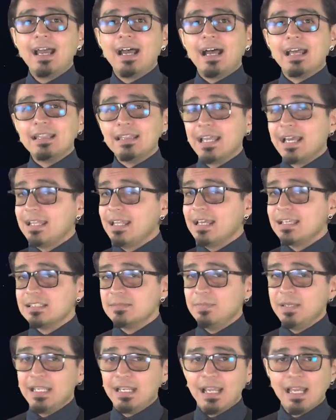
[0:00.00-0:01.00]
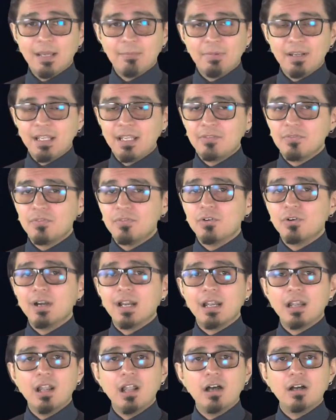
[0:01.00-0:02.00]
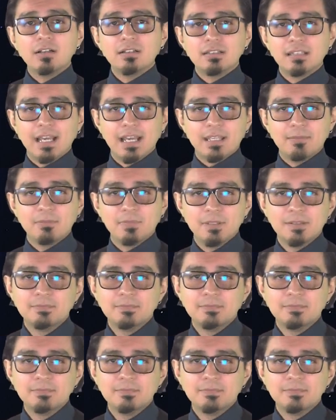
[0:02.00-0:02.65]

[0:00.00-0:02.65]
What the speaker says: and that has been happening for a long time.